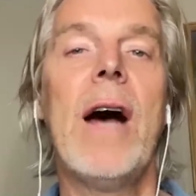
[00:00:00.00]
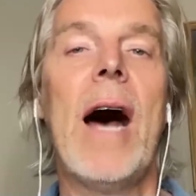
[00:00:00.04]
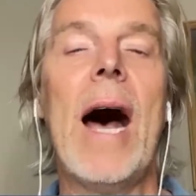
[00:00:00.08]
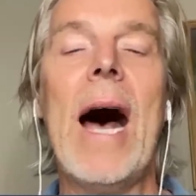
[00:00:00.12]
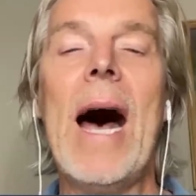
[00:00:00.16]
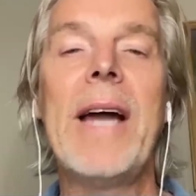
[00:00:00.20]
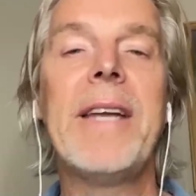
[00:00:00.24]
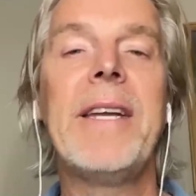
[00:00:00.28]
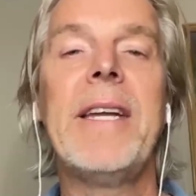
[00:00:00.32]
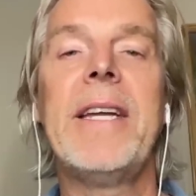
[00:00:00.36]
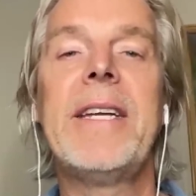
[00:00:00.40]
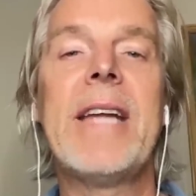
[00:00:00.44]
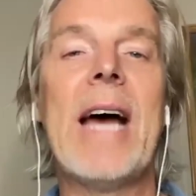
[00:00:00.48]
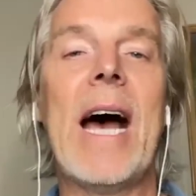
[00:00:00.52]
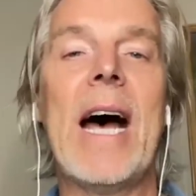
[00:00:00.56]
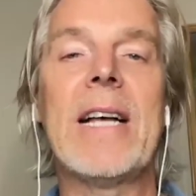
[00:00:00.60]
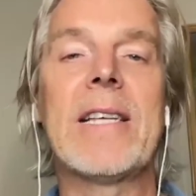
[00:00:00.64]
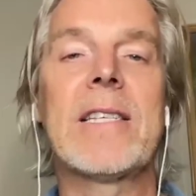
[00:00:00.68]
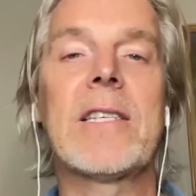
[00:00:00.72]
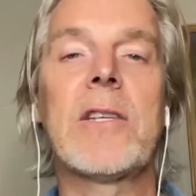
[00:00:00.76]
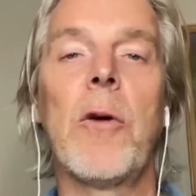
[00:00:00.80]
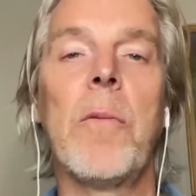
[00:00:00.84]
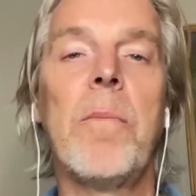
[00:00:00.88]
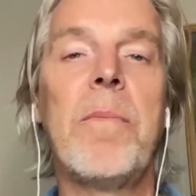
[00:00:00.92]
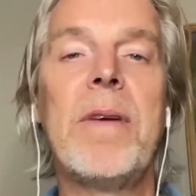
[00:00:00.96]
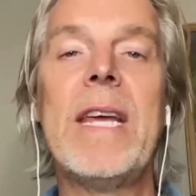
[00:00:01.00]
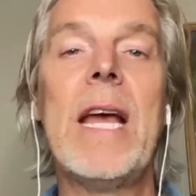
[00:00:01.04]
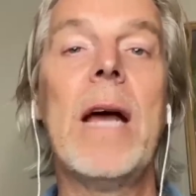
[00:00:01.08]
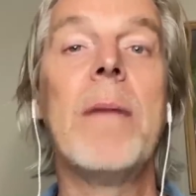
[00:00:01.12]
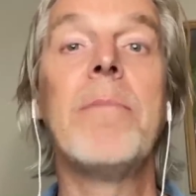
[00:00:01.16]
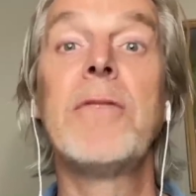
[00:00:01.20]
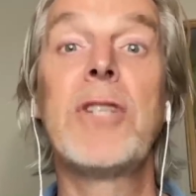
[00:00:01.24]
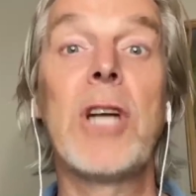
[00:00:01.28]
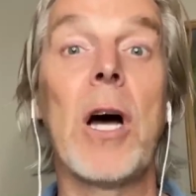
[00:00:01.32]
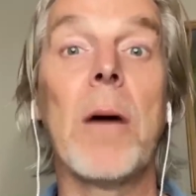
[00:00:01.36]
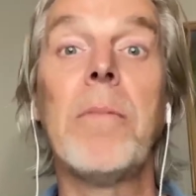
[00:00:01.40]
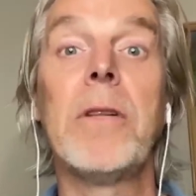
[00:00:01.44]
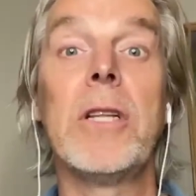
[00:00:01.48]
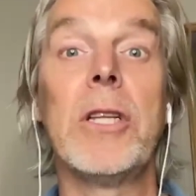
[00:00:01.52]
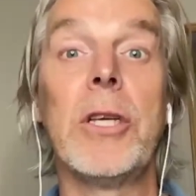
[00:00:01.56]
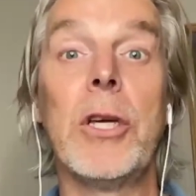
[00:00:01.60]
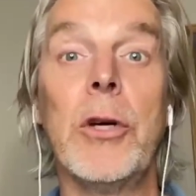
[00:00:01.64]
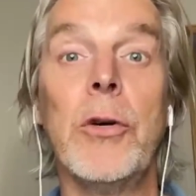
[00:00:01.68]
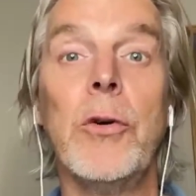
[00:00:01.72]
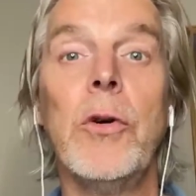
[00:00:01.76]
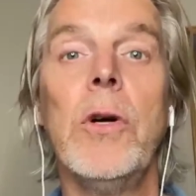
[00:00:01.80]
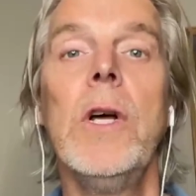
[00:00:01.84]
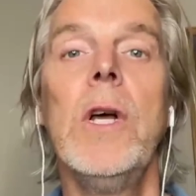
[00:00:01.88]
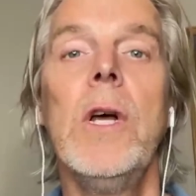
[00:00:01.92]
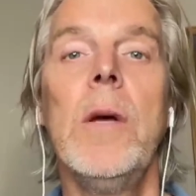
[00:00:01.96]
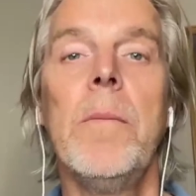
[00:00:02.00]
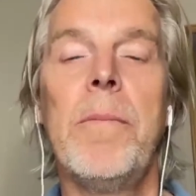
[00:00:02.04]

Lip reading: Adidas or BMW,